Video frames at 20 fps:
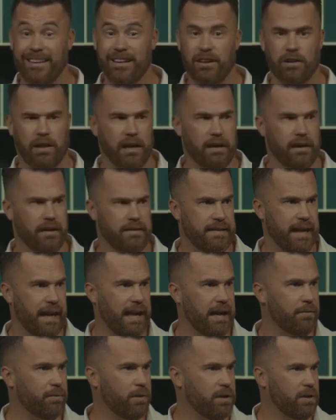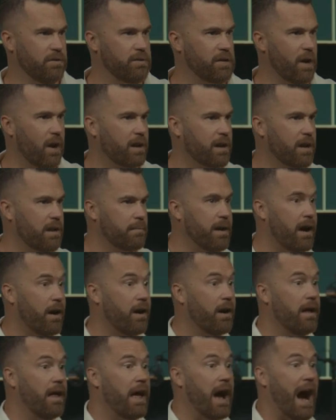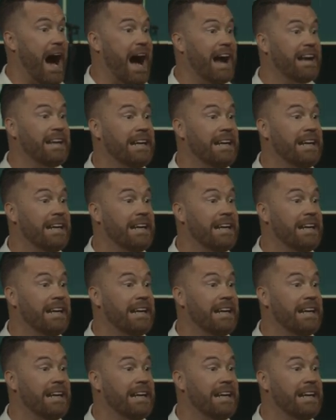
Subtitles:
You're like, a date? What are you talking about?